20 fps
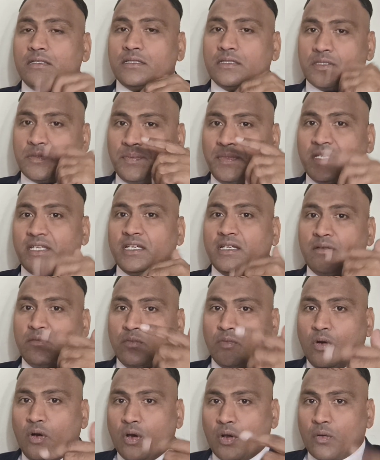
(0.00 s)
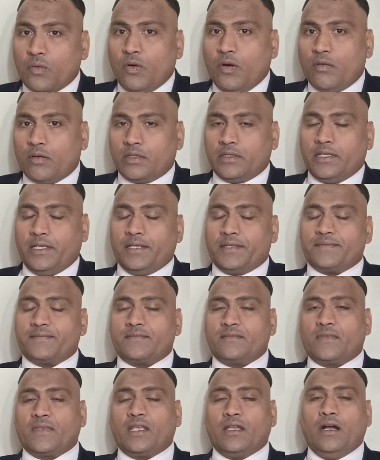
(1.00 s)
speaking more over there.
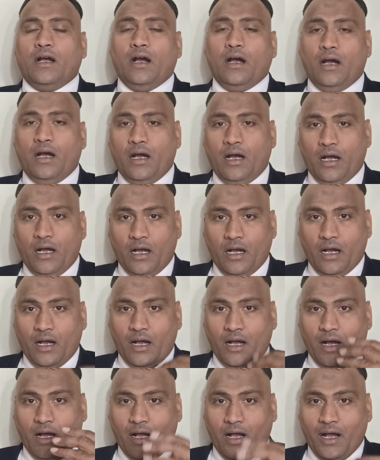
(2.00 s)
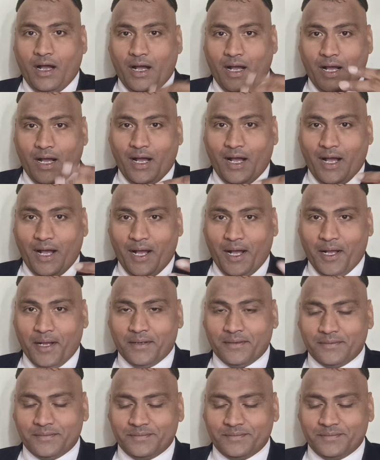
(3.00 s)
Ah,